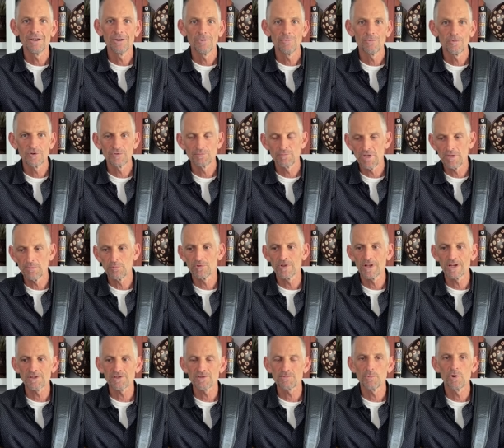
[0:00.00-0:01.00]
with people
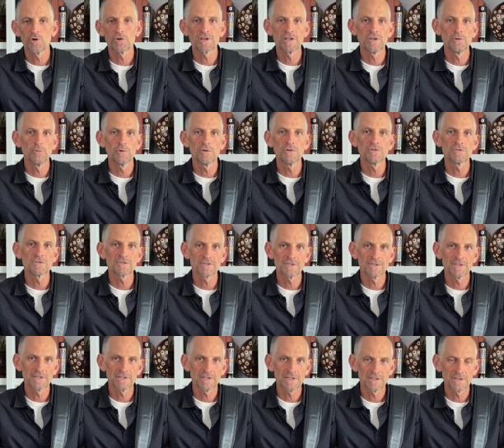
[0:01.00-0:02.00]
like Smokey
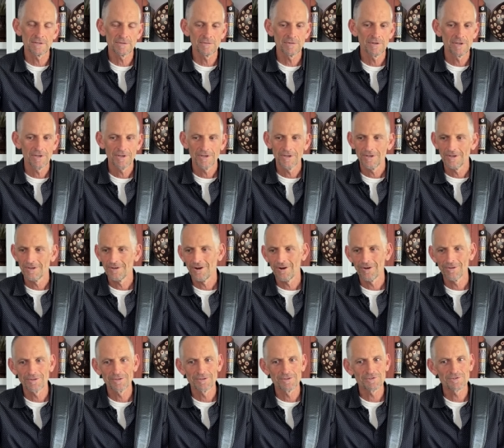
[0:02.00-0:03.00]
Wilson and
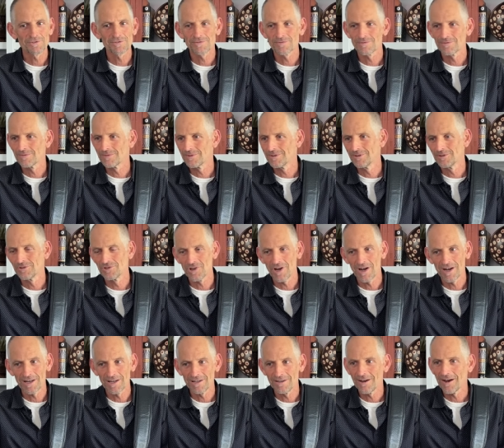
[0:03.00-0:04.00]
all these
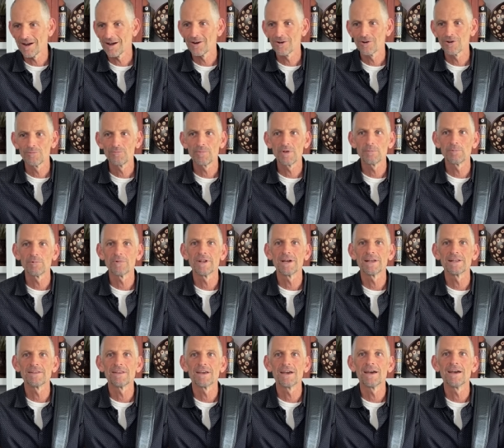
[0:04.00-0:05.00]
Johnny Dyer and people
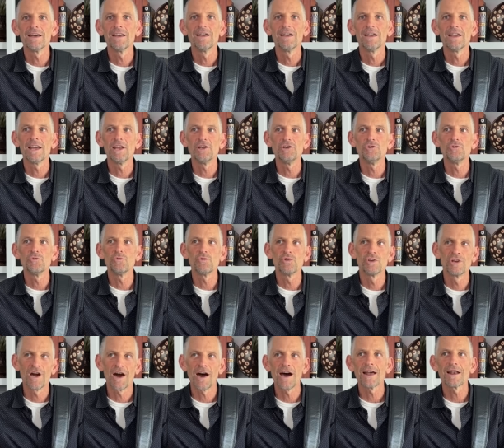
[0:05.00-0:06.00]
like that. And you
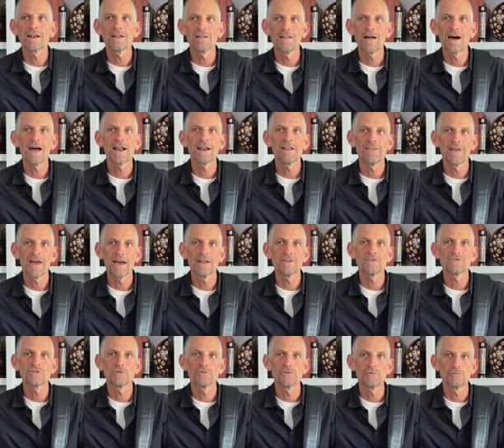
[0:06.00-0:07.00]
got a lot of that.
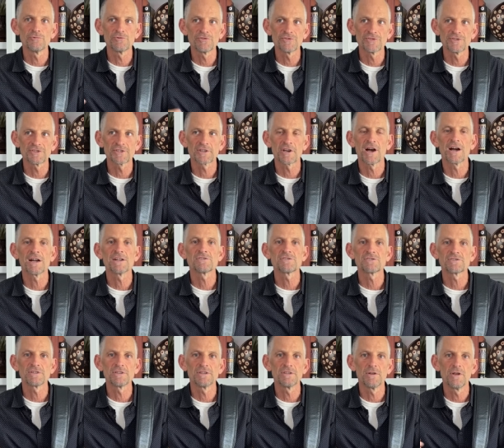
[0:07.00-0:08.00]
So there was this
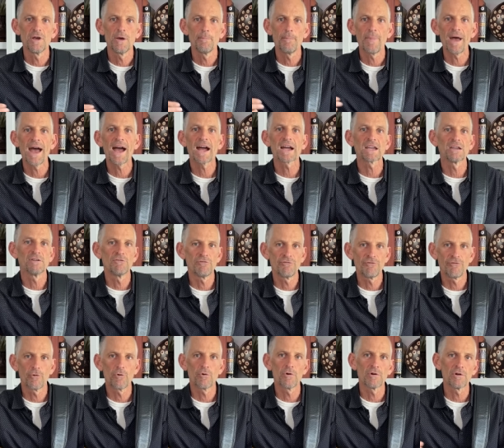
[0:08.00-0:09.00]
constant back and
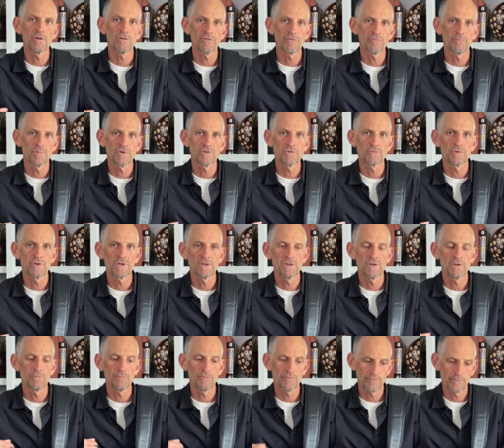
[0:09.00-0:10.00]
forth between
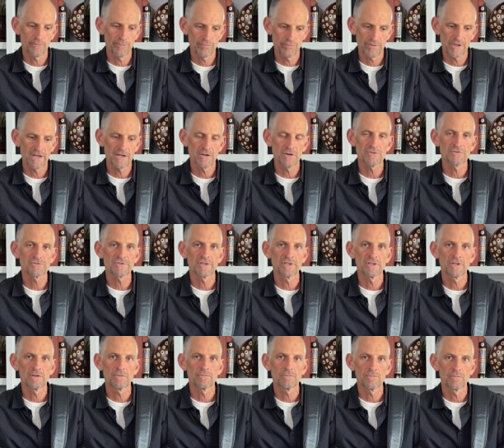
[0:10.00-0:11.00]
the players and
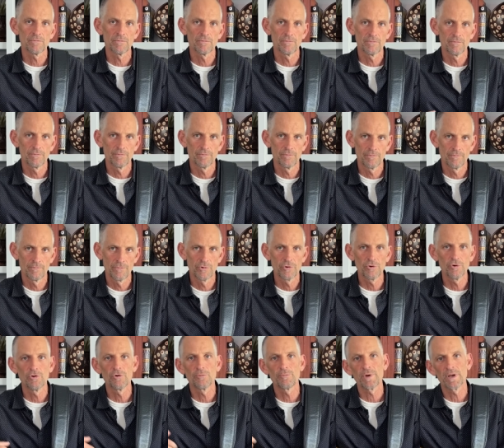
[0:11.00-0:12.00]
the
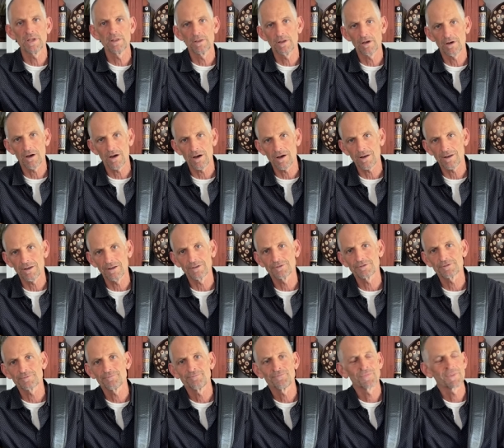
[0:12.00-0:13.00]
group and the
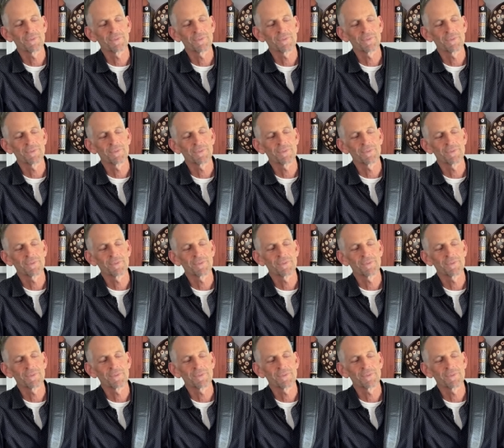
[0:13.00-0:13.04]
audience.